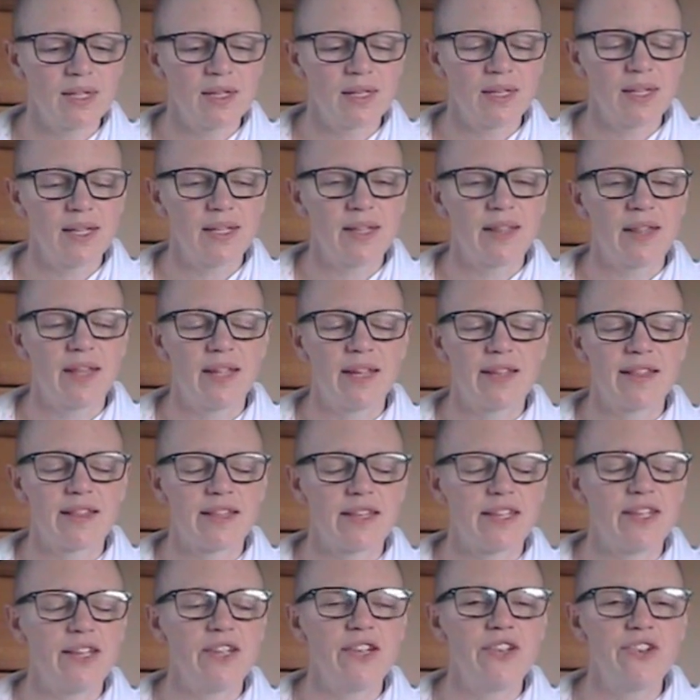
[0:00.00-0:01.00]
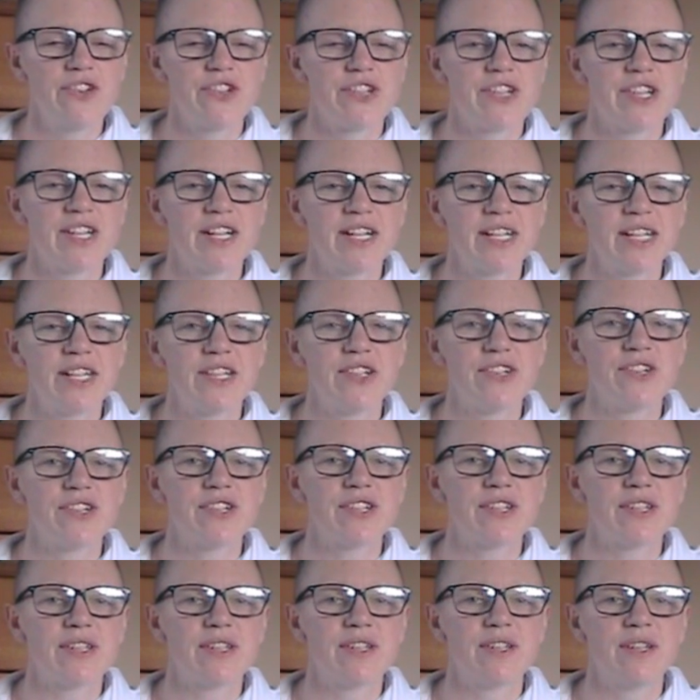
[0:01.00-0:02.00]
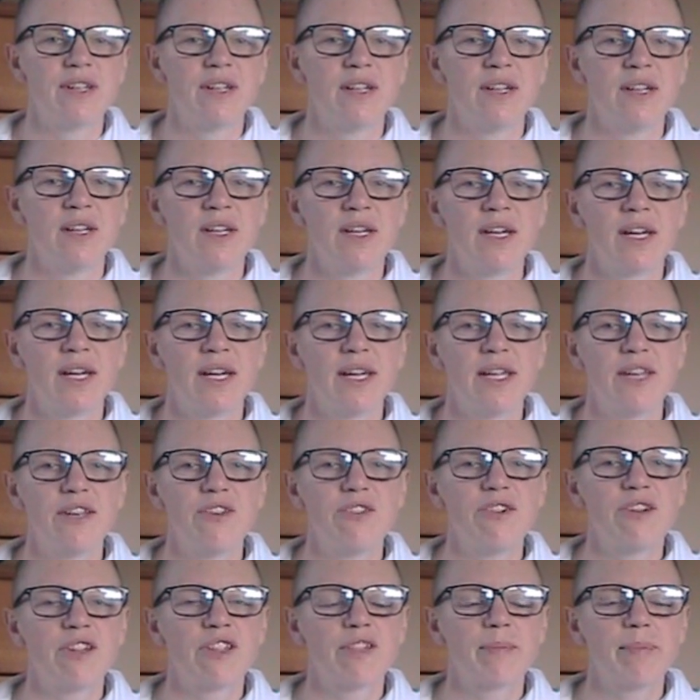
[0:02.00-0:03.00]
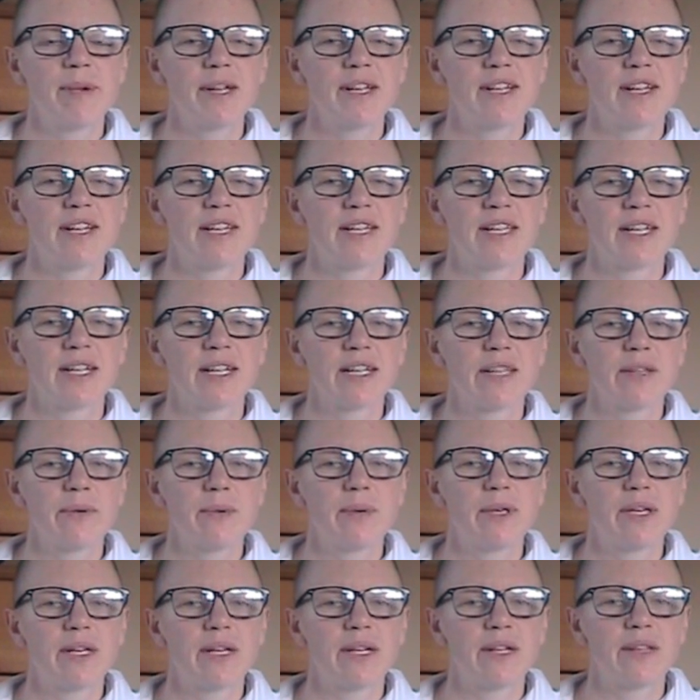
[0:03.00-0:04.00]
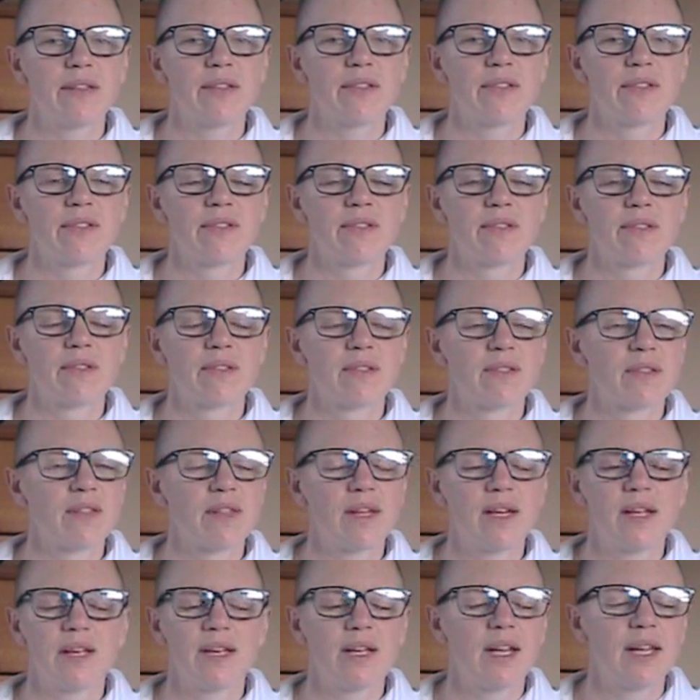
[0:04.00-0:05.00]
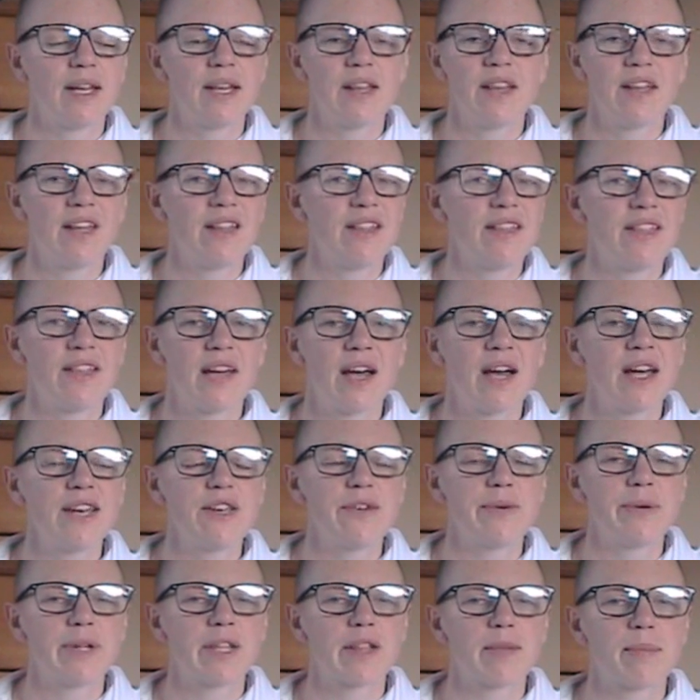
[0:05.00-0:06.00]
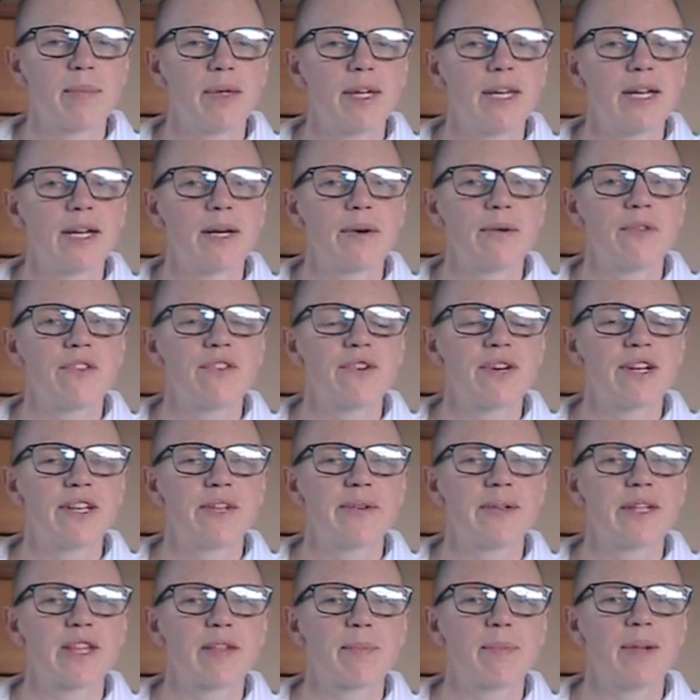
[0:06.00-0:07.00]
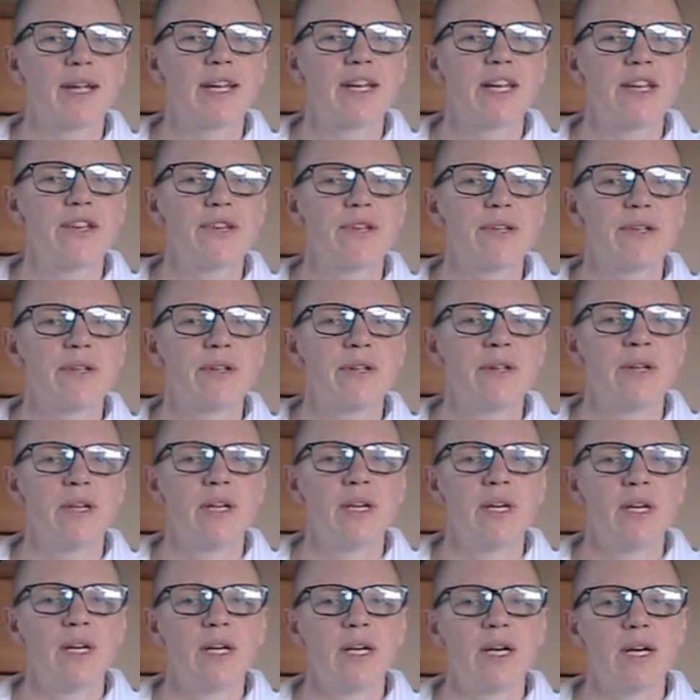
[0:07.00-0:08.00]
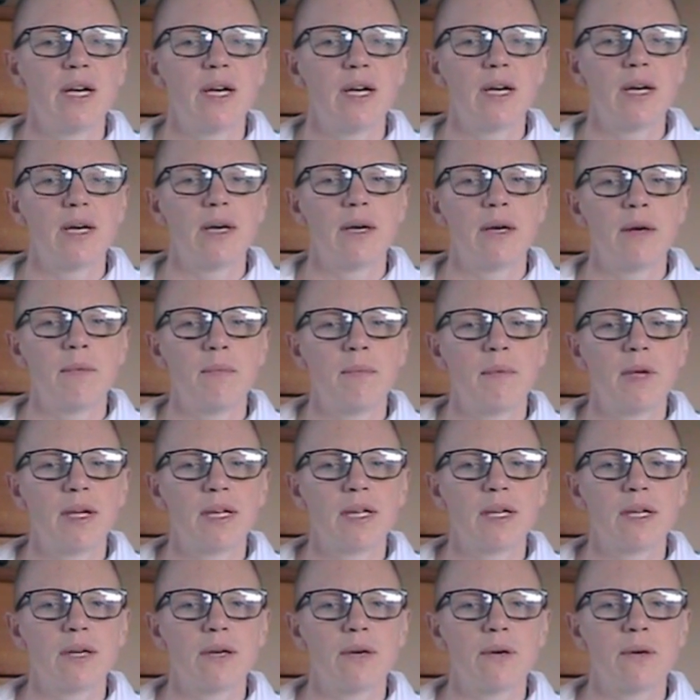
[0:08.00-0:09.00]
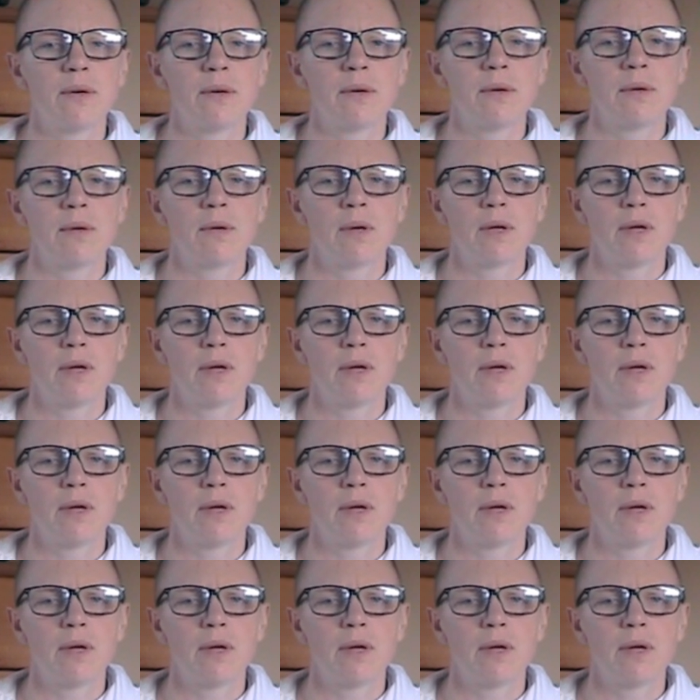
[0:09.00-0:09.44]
It's a huge change, and to expect anything otherwise, it's hard to explain. I was trying to explain it to a girl